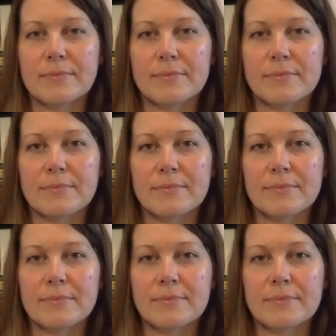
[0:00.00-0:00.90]

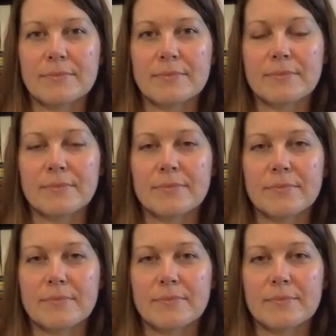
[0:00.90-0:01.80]

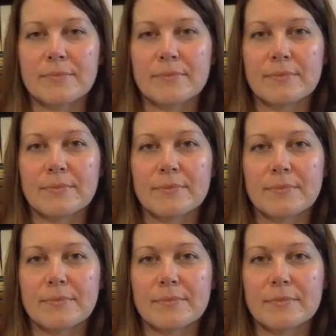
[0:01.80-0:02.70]

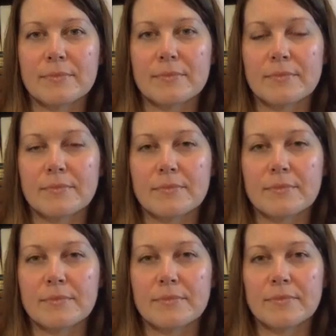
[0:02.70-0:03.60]

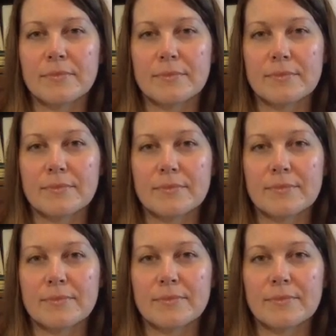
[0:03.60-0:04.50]

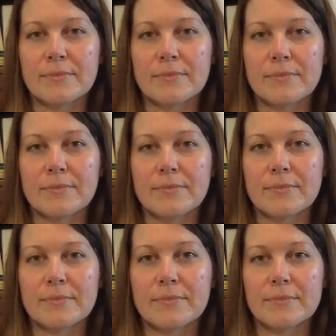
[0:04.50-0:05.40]

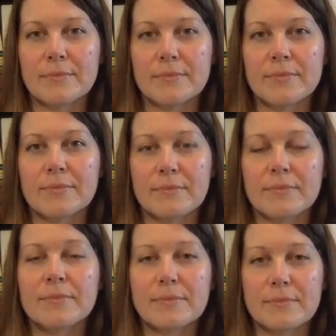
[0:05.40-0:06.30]

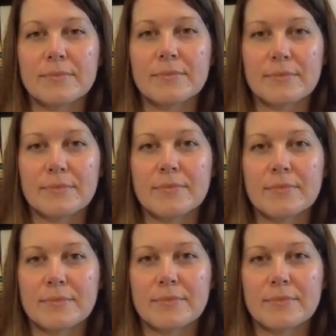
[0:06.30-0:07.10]
This person isn't speaking.